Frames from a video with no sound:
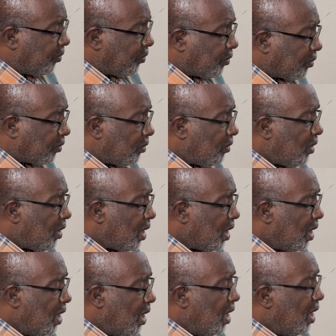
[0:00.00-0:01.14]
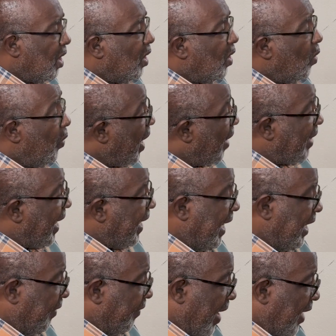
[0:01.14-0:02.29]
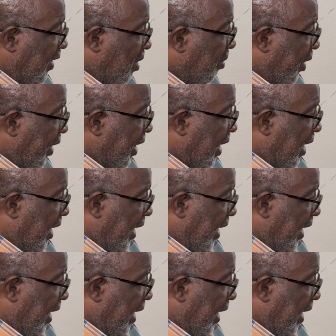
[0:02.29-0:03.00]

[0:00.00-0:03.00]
We have identified some critical